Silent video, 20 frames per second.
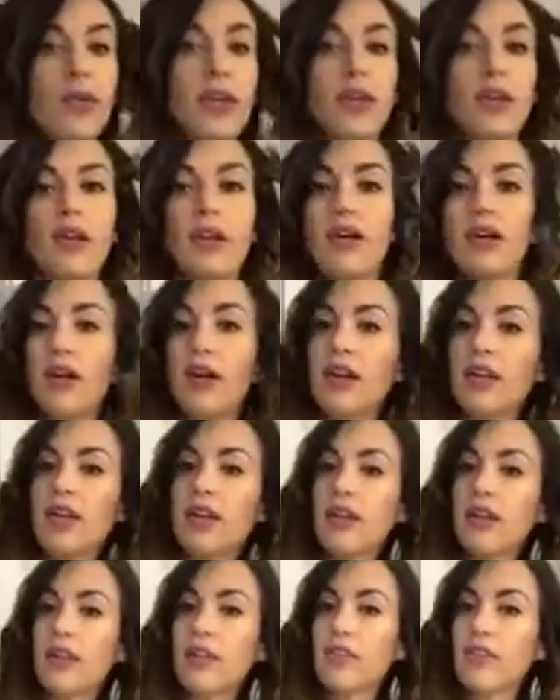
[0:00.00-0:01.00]
to be on
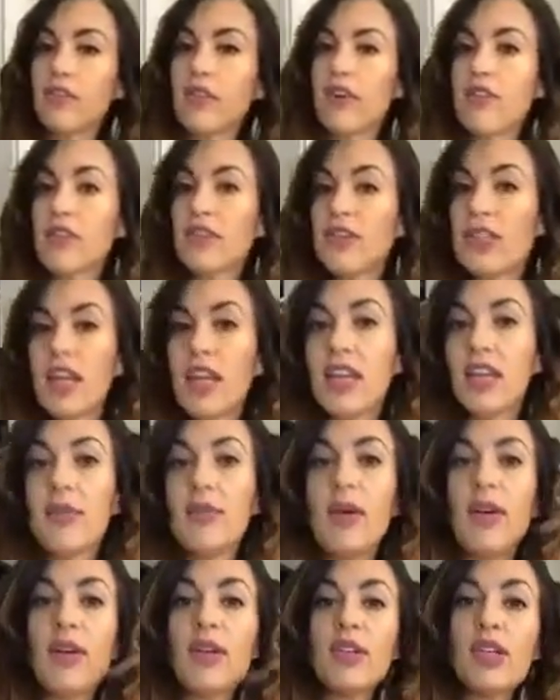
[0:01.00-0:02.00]
here forever taking
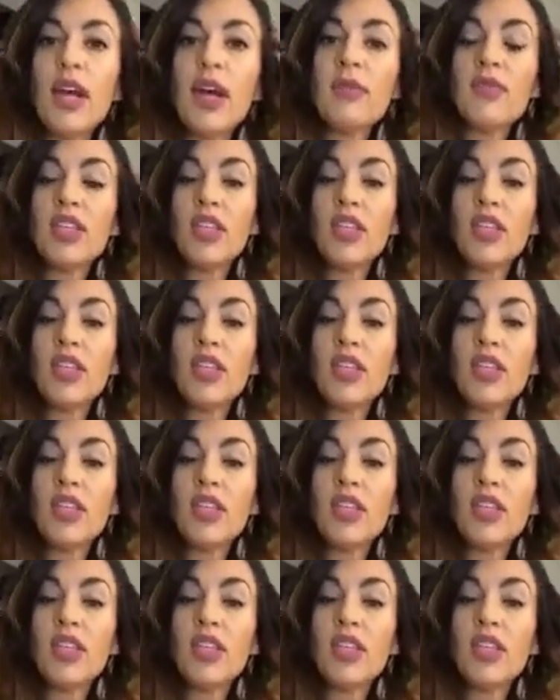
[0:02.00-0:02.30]
up all your time.